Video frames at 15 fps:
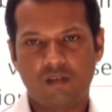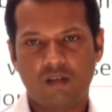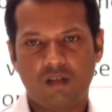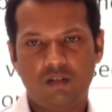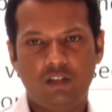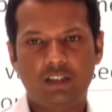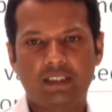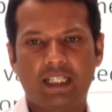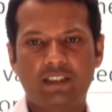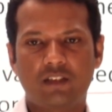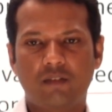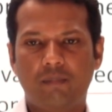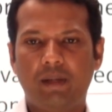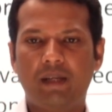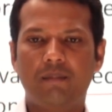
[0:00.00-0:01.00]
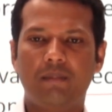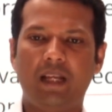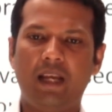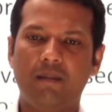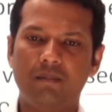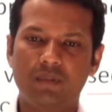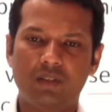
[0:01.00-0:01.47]
These kinds of big
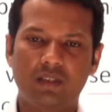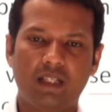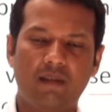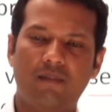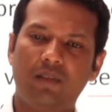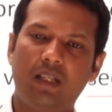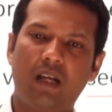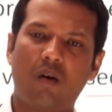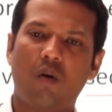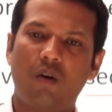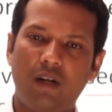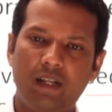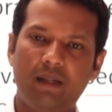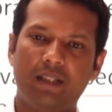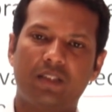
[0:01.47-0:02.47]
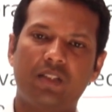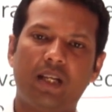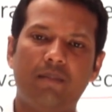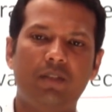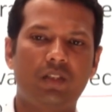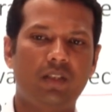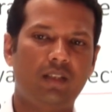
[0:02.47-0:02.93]
names, they are already
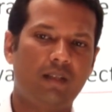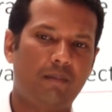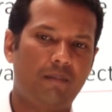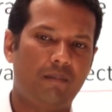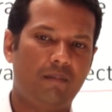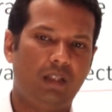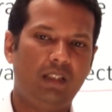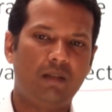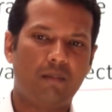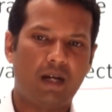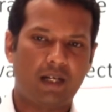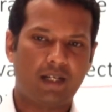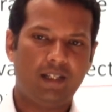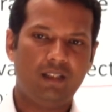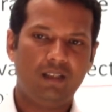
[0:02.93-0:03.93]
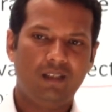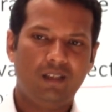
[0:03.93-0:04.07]
established in the market,